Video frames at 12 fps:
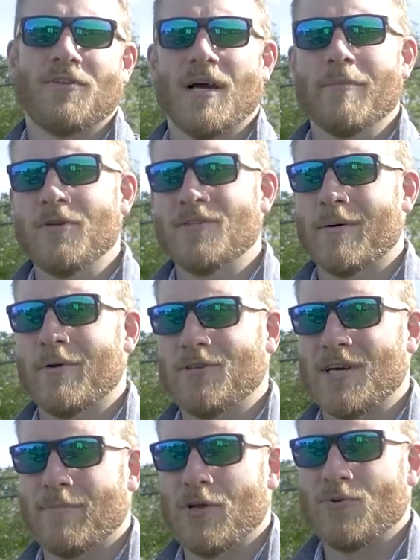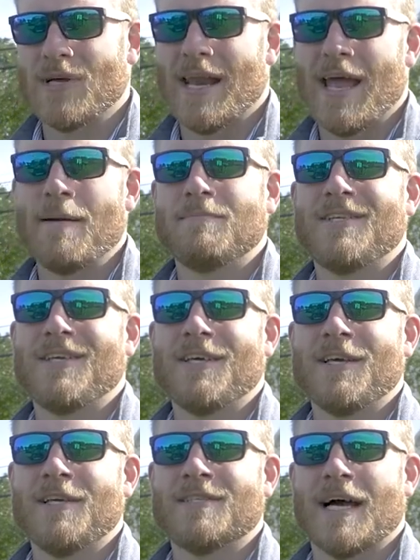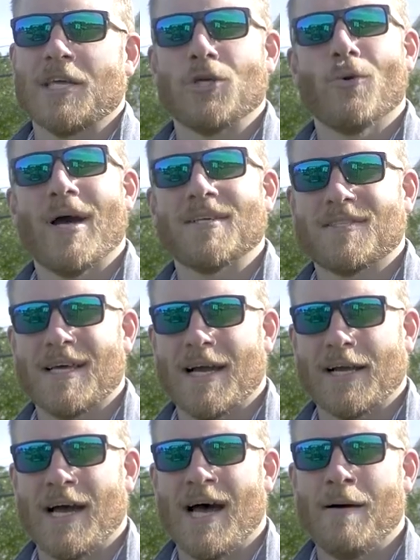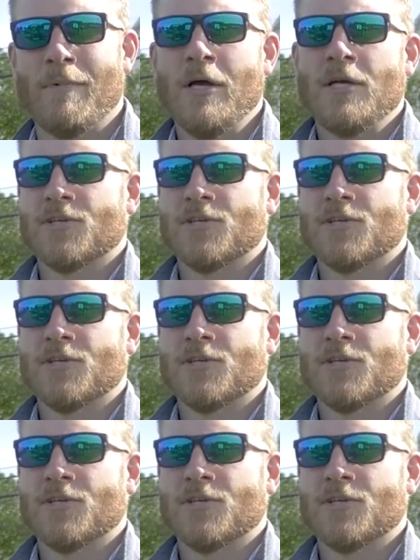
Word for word: www.mte.us.com